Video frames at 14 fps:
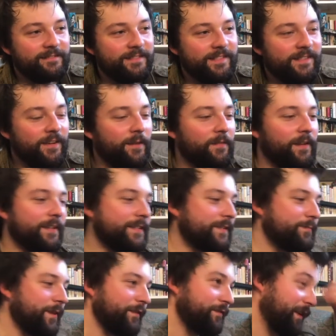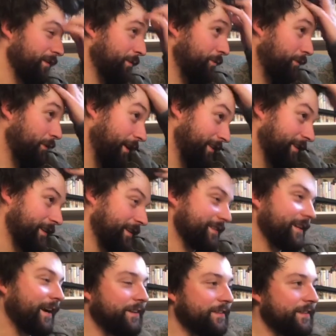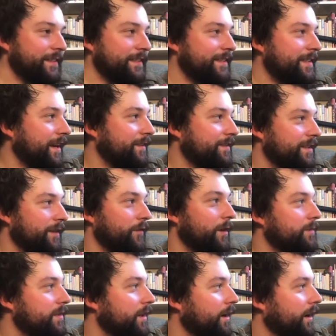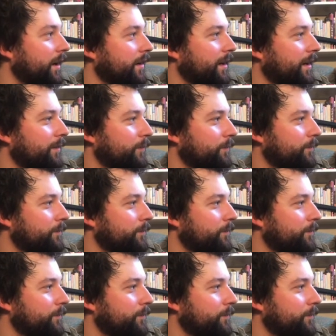So I'm like, this is my favorite point, and the entire thing sound stuff. I'm sorry. I'll